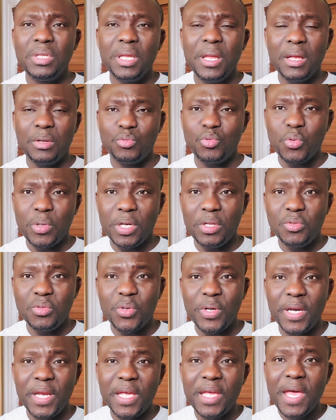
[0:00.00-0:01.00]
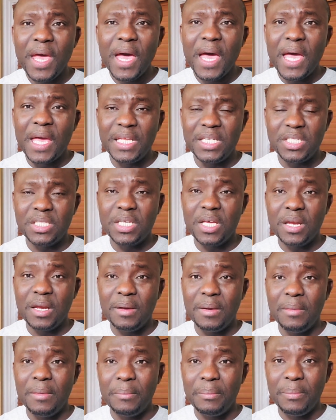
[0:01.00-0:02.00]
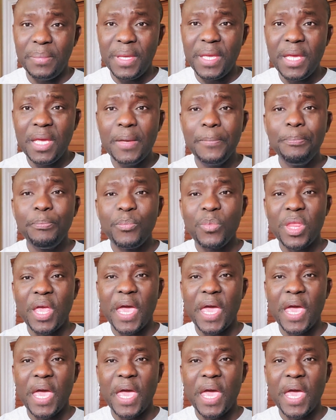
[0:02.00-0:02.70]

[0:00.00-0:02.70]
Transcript: 2020 is gonna be,